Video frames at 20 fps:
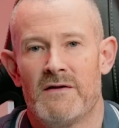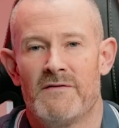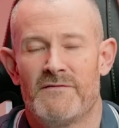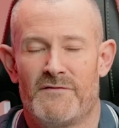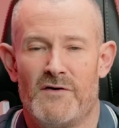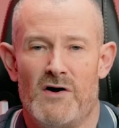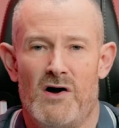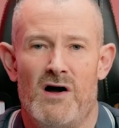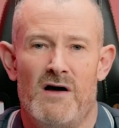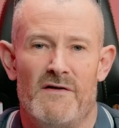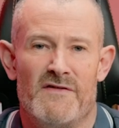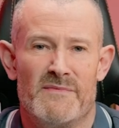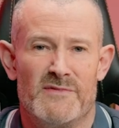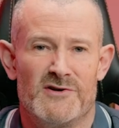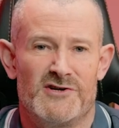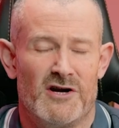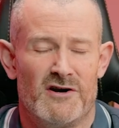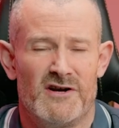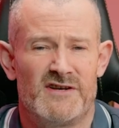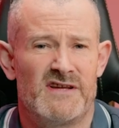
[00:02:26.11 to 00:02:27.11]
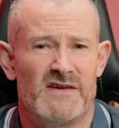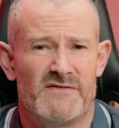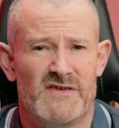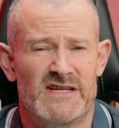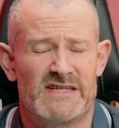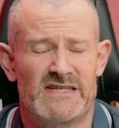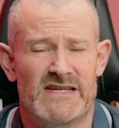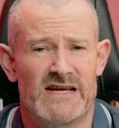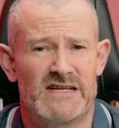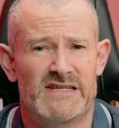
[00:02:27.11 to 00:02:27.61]
For the majority of
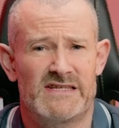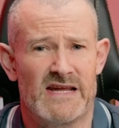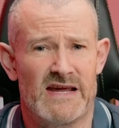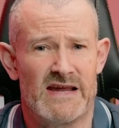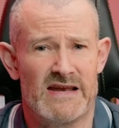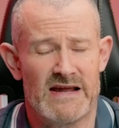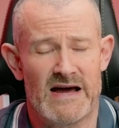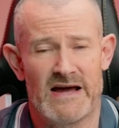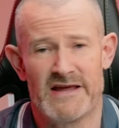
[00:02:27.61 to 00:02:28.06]
this testing,